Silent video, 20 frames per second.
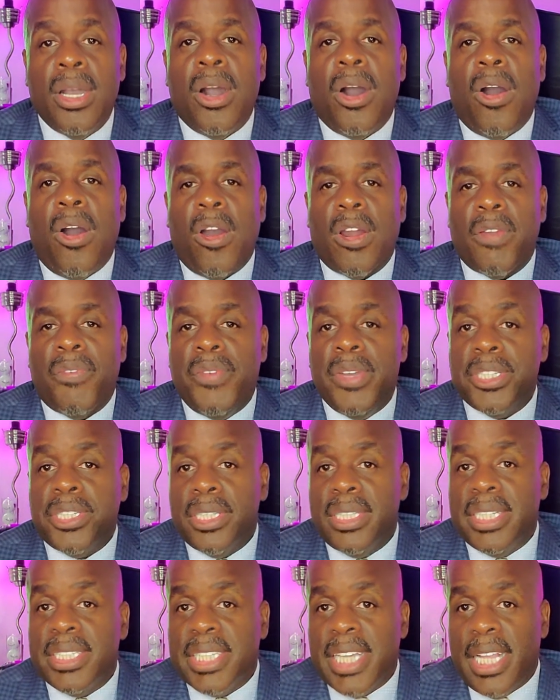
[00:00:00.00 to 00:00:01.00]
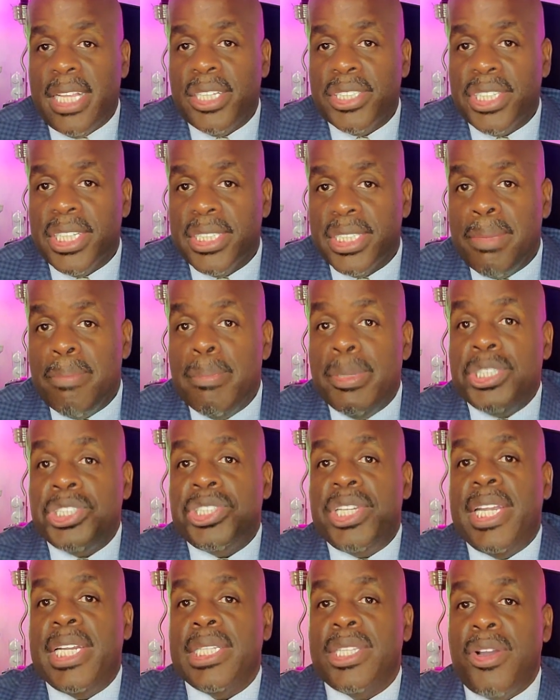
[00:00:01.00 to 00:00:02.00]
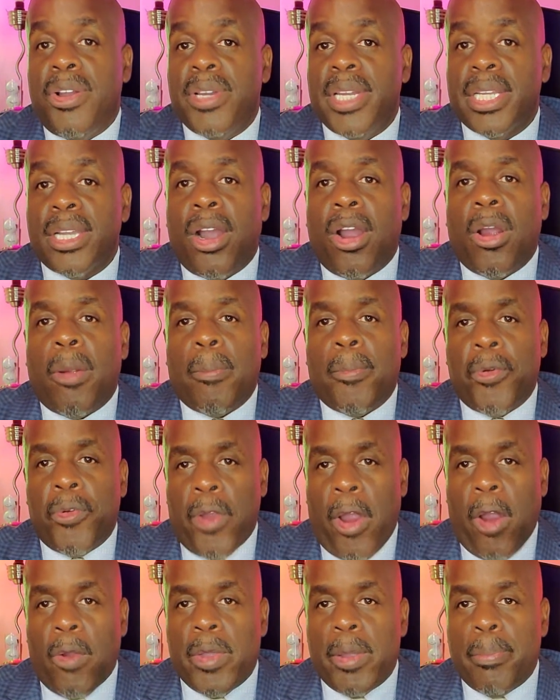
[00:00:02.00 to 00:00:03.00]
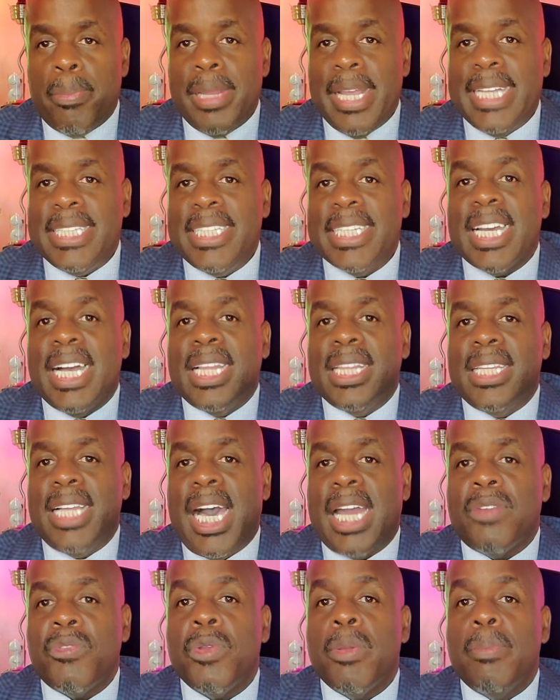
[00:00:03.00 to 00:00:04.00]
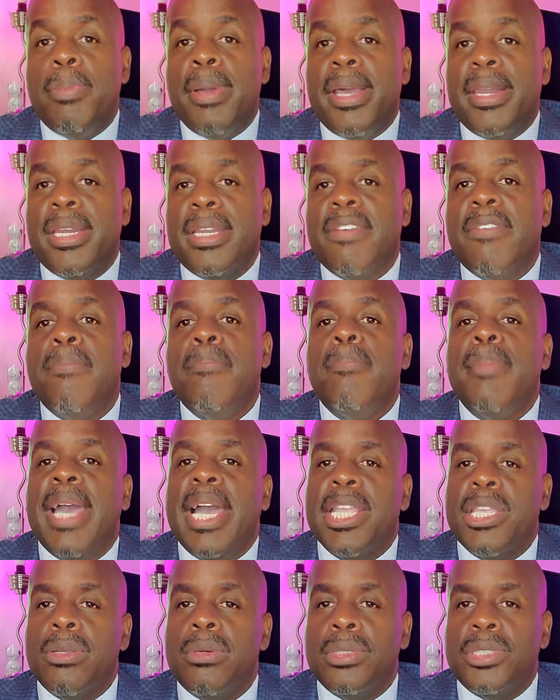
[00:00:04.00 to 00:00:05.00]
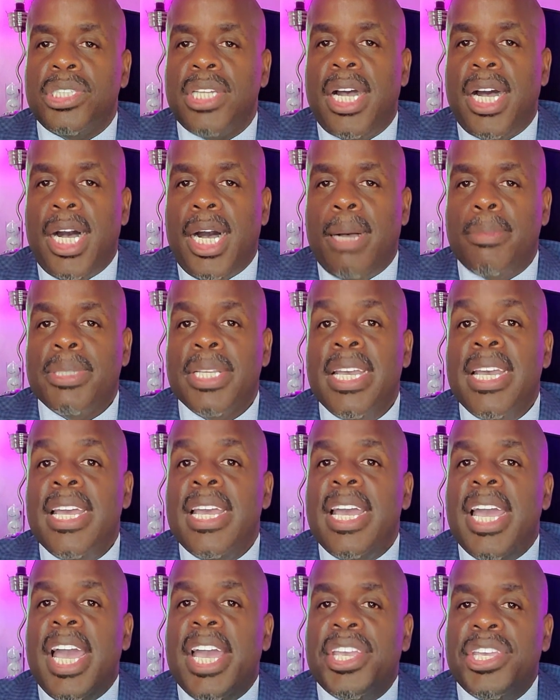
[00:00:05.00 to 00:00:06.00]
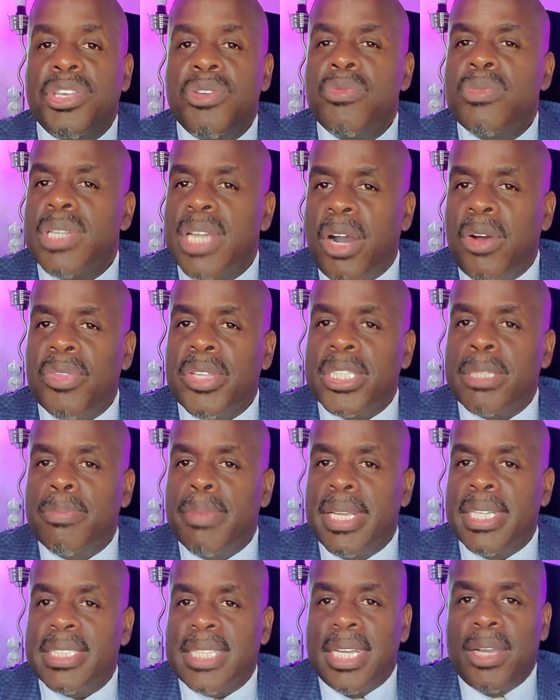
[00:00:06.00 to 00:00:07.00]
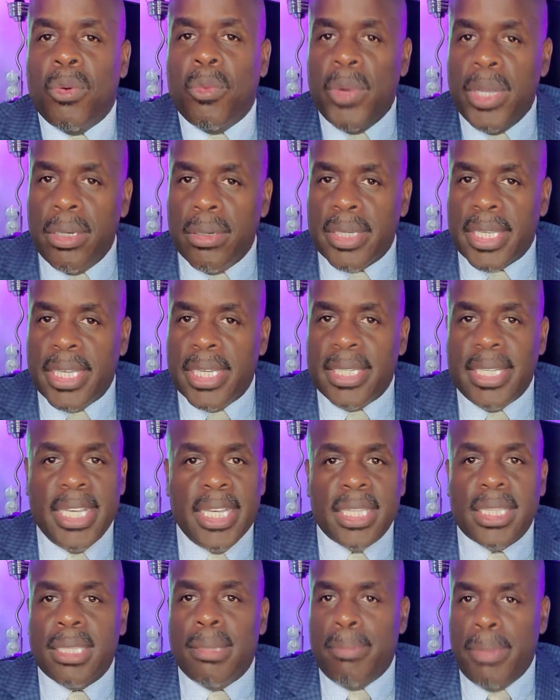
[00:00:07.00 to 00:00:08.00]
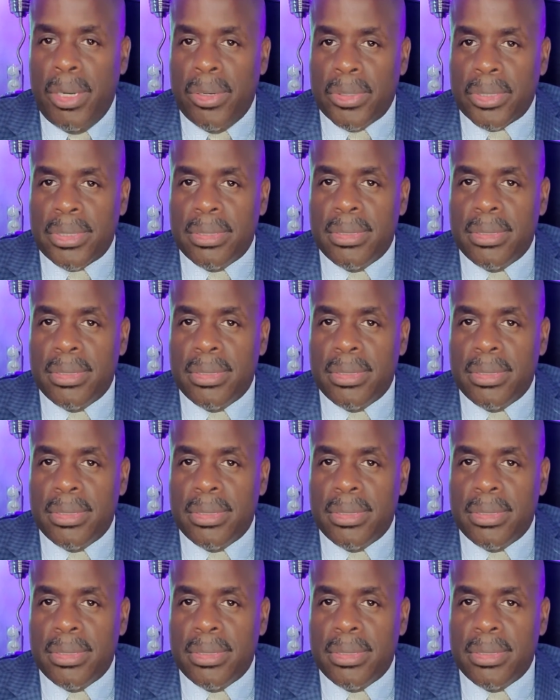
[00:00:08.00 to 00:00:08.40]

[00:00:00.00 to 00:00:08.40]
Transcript: Artificial intelligence, machine learning are replacing a lot of repetitive manual jobs, and you know this means that we'll get hit the most.